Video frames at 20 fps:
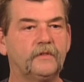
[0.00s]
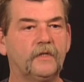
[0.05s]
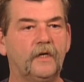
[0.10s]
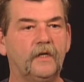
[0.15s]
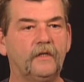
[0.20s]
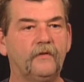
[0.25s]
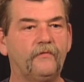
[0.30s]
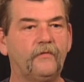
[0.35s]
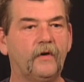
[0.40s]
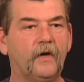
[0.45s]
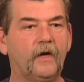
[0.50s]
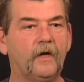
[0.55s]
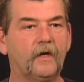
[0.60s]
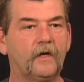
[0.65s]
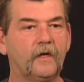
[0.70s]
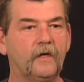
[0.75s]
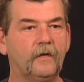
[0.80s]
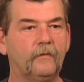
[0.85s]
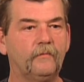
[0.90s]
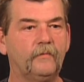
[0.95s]
on the fire
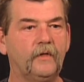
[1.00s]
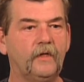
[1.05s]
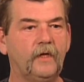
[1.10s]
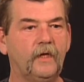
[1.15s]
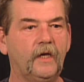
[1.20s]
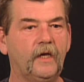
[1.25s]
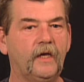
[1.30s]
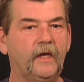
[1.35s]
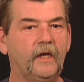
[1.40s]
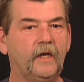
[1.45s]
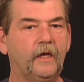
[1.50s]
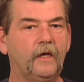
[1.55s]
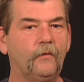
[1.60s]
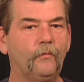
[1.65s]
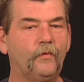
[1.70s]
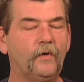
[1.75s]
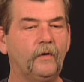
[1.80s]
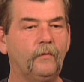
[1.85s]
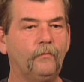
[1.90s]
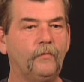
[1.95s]
company,
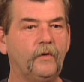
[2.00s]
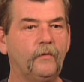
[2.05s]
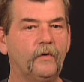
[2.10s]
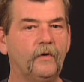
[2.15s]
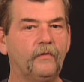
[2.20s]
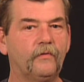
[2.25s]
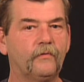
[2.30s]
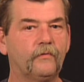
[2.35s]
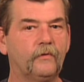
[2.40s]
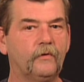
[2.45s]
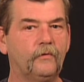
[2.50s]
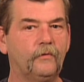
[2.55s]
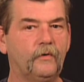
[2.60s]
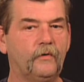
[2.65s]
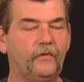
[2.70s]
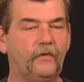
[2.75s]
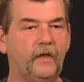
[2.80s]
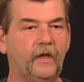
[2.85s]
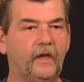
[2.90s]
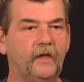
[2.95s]
and when we went through
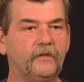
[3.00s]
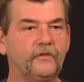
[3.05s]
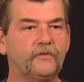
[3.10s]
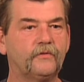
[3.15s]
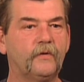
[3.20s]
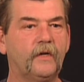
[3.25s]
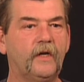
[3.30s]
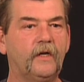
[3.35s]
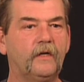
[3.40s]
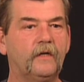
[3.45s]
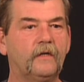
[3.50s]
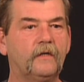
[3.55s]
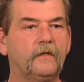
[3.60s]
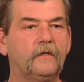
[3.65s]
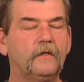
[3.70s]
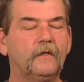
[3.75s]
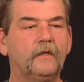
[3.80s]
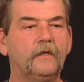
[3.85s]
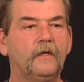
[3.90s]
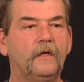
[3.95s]
with Dan
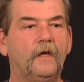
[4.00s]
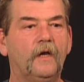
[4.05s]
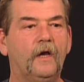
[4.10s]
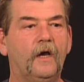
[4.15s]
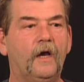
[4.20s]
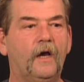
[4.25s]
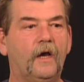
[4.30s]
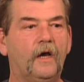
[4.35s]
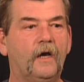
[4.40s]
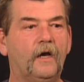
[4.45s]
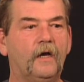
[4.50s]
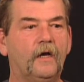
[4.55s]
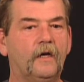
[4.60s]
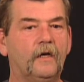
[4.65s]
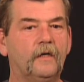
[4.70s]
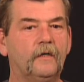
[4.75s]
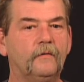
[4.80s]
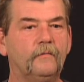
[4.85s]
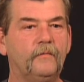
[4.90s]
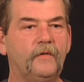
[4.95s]
Schrader,
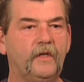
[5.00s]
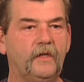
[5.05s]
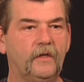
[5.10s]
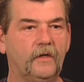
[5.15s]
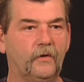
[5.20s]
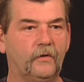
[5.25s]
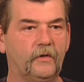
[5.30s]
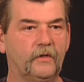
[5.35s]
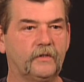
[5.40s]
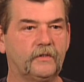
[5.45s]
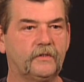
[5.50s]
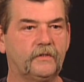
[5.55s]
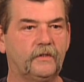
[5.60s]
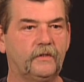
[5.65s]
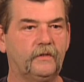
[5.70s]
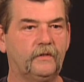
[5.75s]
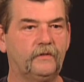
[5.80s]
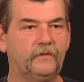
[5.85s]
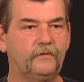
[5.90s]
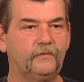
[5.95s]
he noticed
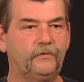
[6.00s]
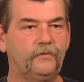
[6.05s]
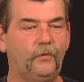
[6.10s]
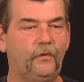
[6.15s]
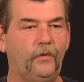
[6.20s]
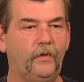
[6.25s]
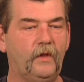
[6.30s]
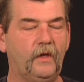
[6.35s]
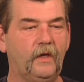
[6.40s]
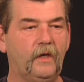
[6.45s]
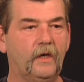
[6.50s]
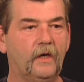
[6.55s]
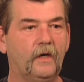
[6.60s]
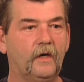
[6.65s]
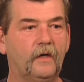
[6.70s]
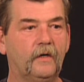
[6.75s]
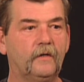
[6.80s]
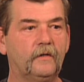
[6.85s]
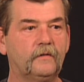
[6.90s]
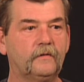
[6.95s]

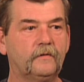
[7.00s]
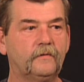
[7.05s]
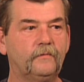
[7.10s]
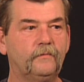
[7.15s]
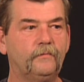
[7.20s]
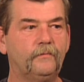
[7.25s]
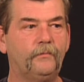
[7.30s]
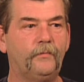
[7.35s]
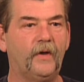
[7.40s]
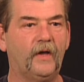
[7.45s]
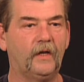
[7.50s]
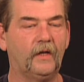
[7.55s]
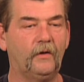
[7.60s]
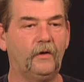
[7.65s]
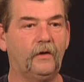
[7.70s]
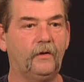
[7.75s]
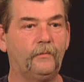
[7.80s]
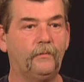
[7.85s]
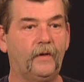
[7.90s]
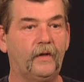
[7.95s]
the
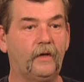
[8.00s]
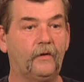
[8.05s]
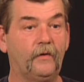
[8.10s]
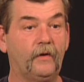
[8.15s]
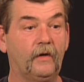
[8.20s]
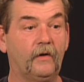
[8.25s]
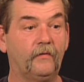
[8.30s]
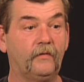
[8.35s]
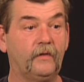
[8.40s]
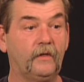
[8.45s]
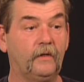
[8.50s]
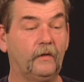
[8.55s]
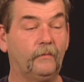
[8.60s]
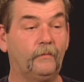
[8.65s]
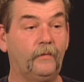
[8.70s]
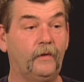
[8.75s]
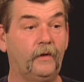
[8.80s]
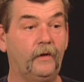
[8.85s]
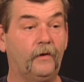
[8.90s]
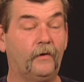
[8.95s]
bellowing of
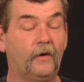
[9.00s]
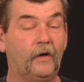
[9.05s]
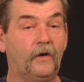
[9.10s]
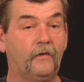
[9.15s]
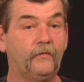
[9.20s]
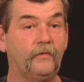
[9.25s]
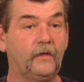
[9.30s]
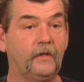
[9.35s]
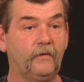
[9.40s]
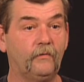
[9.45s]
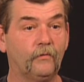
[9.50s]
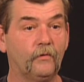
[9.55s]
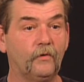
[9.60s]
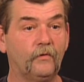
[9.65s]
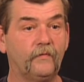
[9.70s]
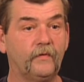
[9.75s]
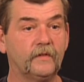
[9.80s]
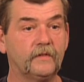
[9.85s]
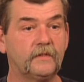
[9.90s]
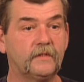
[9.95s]
the
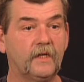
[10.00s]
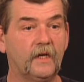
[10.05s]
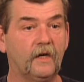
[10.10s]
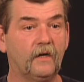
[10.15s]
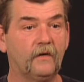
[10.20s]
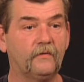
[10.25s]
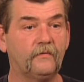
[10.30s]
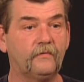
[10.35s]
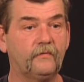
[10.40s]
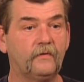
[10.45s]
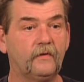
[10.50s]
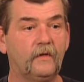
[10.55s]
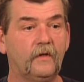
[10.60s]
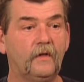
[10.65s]
roof itself